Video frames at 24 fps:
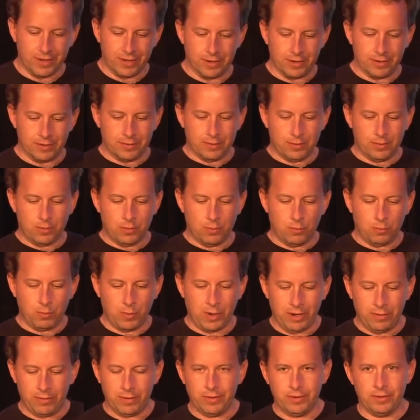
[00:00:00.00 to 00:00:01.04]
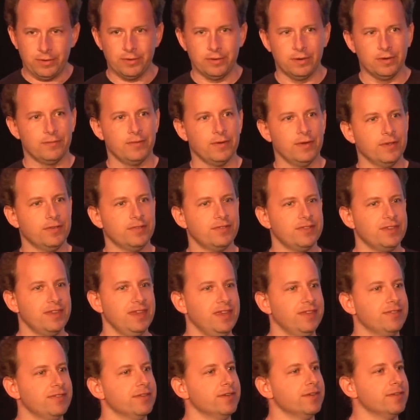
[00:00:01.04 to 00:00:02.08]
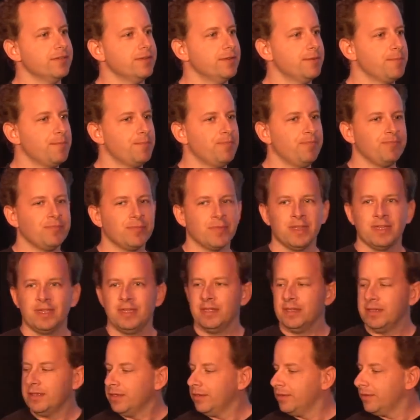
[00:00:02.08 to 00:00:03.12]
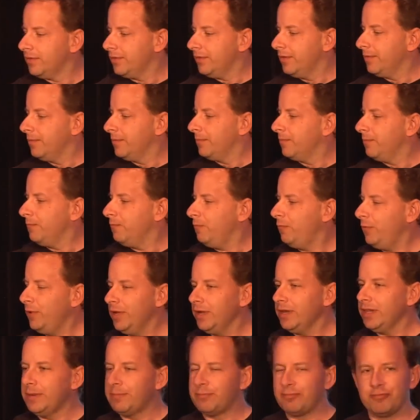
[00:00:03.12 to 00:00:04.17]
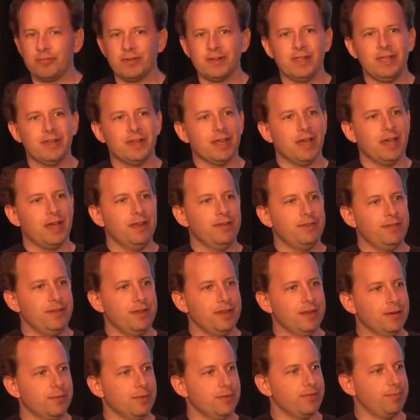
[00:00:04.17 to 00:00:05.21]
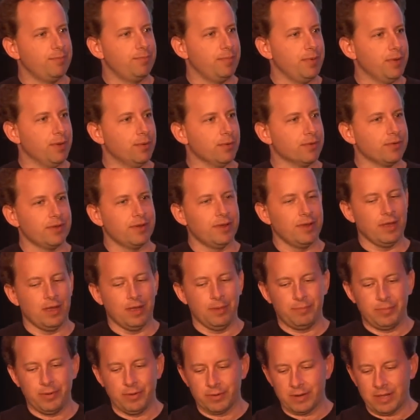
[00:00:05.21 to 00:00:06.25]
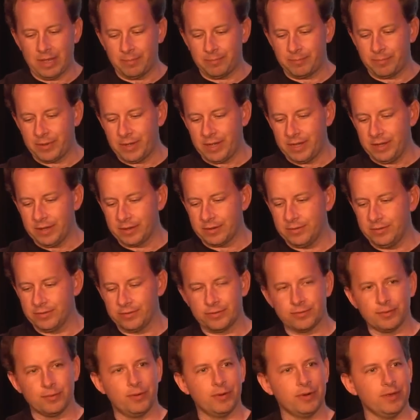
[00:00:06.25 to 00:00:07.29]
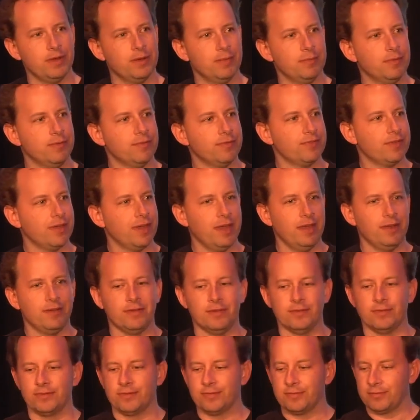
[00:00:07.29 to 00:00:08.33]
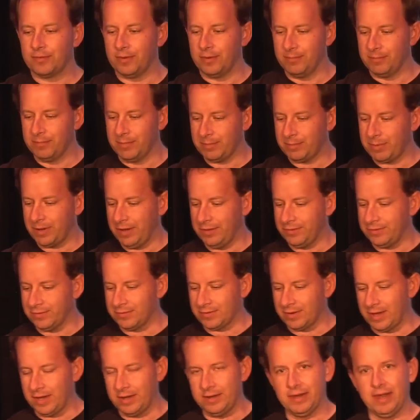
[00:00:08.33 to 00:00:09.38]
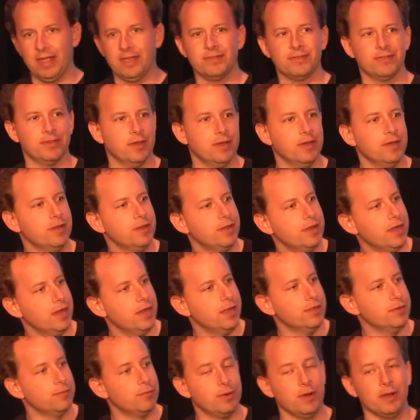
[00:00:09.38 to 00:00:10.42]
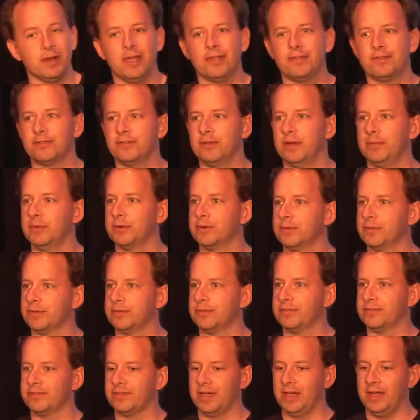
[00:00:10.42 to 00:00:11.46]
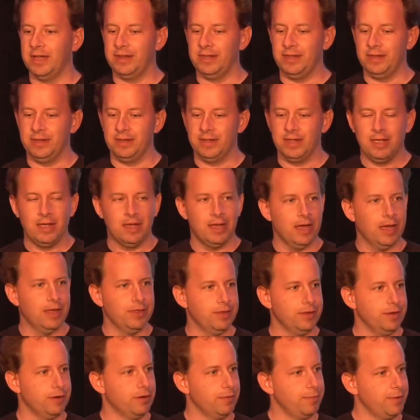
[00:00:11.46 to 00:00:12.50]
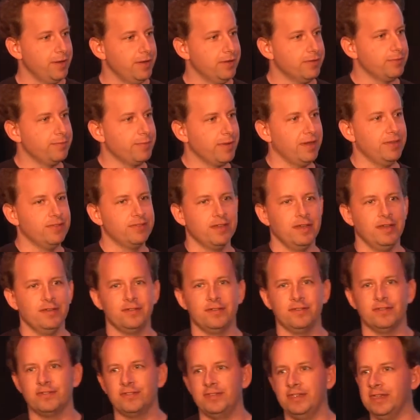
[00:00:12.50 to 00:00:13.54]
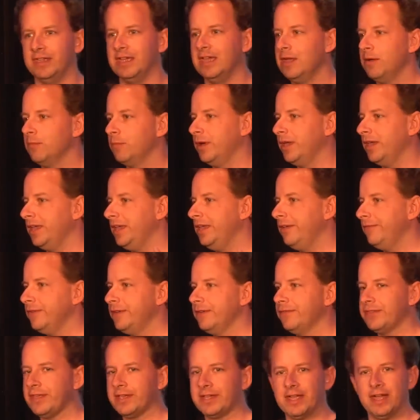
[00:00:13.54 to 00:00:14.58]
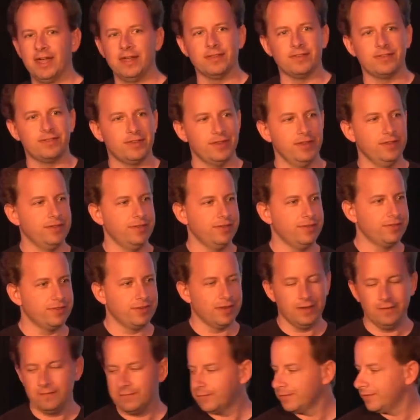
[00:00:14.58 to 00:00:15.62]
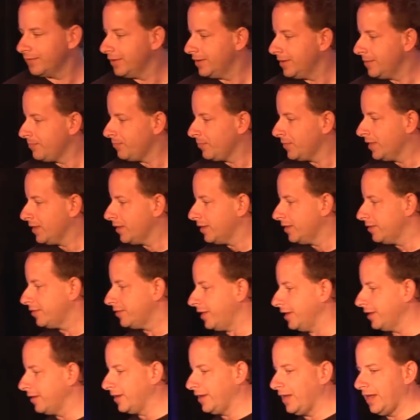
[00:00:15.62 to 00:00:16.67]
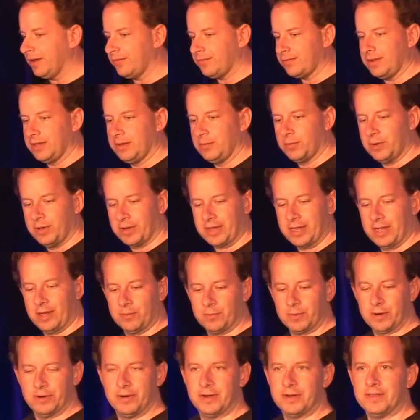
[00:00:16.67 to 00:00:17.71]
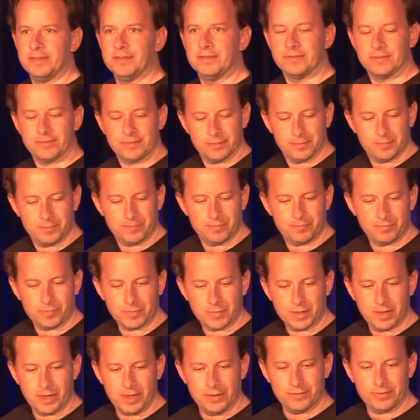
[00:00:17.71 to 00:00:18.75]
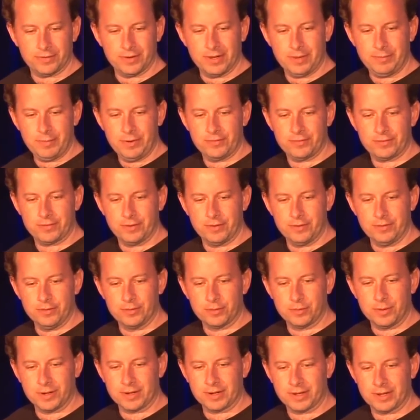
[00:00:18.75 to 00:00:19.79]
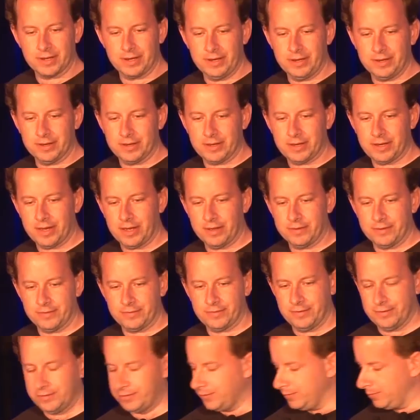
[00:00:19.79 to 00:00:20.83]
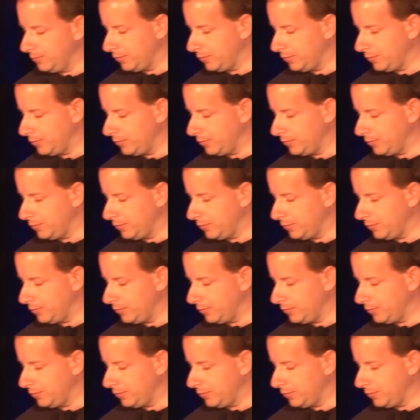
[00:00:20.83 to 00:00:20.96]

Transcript: it, where in the universe is it? really brilliant idea was built, uh, built up by a consortium of scientists from places like NASA and the Royal Astronomical Society and the European Space Agency, where even if they can't see this stuff, they could actually work out where it is. And so let me show you quickly how this system